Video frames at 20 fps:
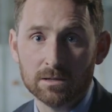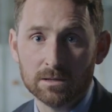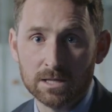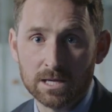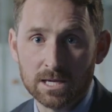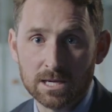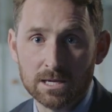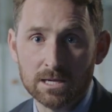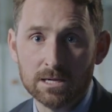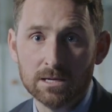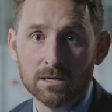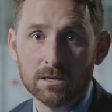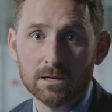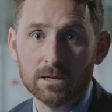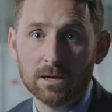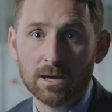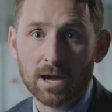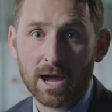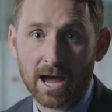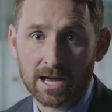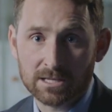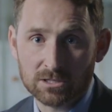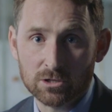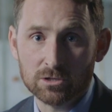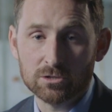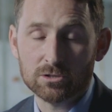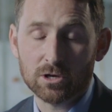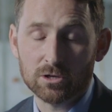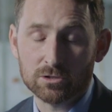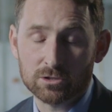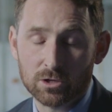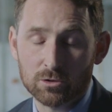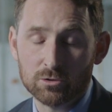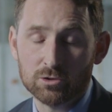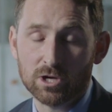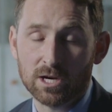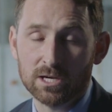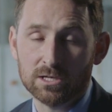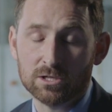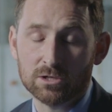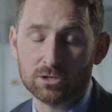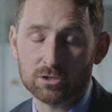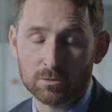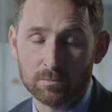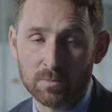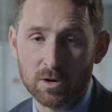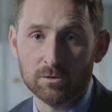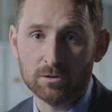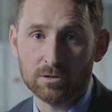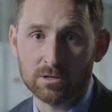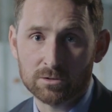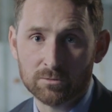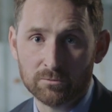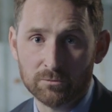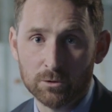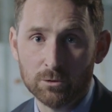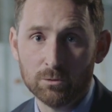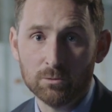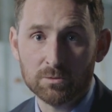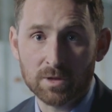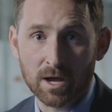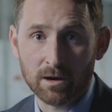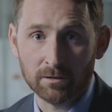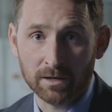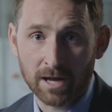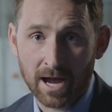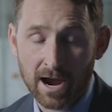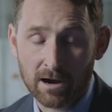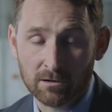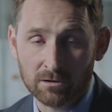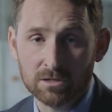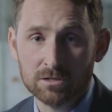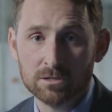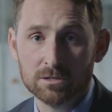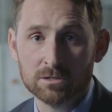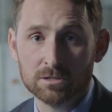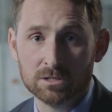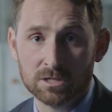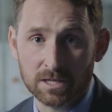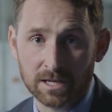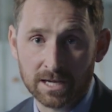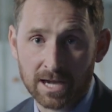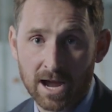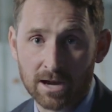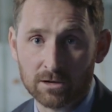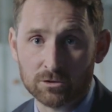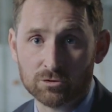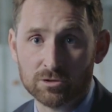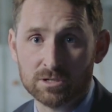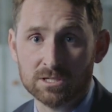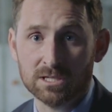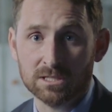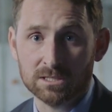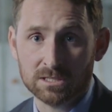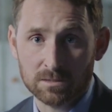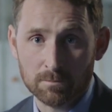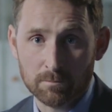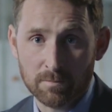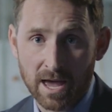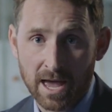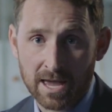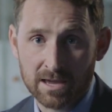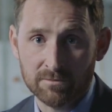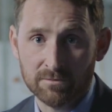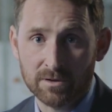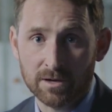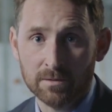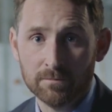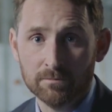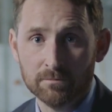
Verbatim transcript: the hazards associated to ammonia fuel. They're inherent to the characteristics and behaviour.